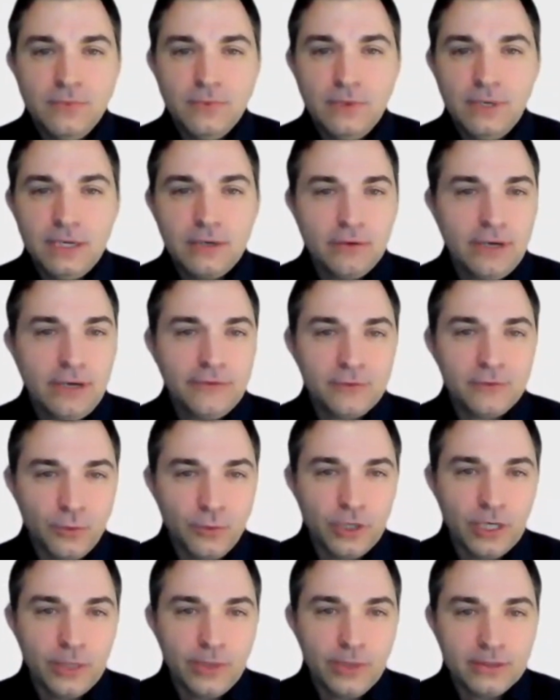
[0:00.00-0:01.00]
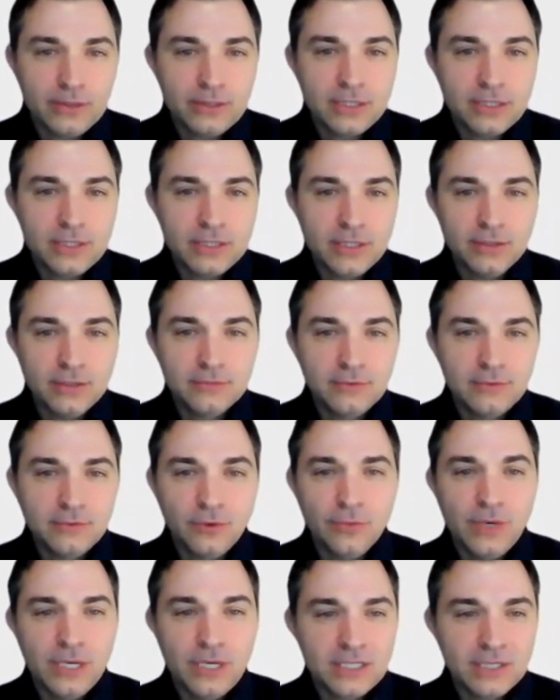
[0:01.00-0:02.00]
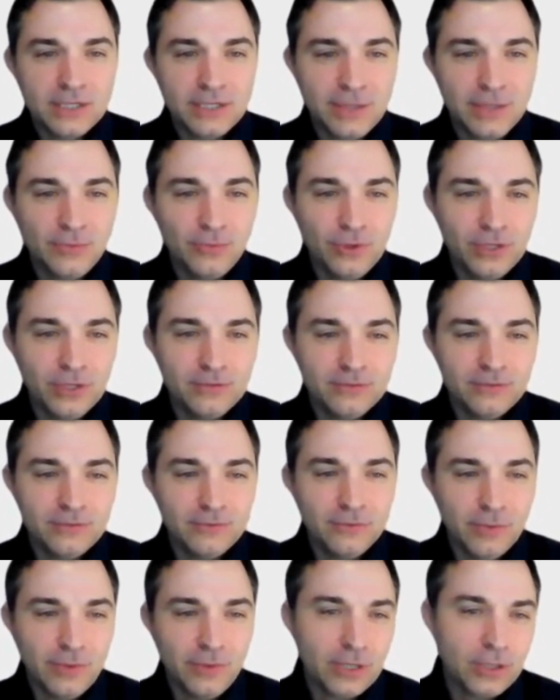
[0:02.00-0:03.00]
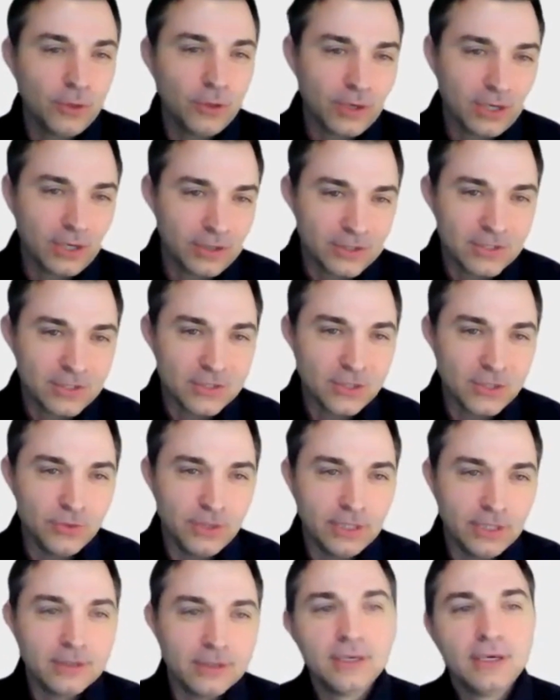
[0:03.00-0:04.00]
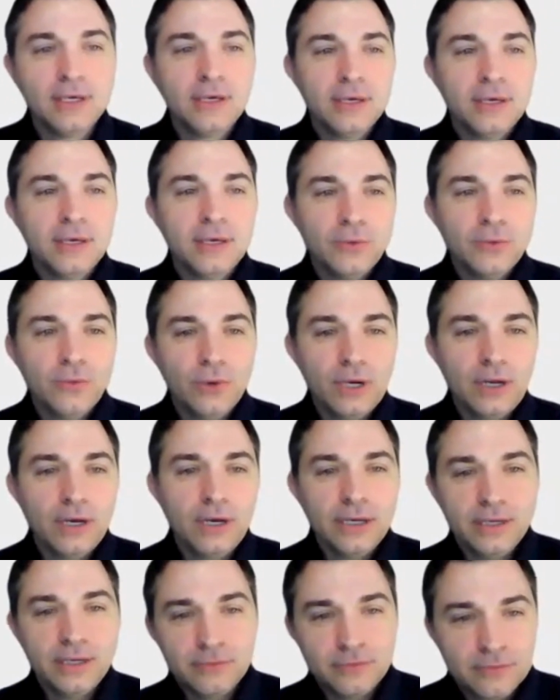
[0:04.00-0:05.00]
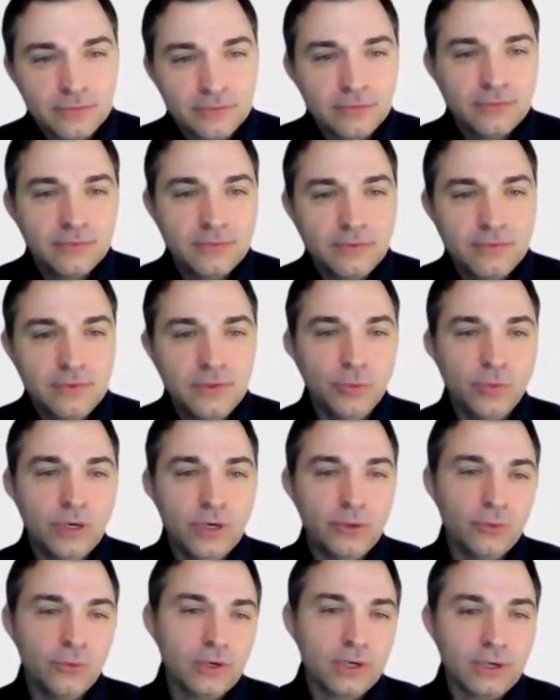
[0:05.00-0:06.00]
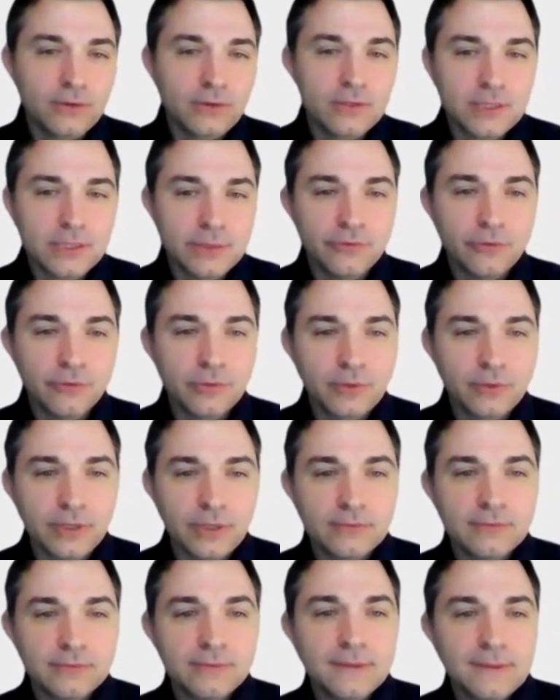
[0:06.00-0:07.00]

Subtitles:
I don't have to worry about touching or messing up what one of my coworkers is doing when I do my own work on the same floor plan.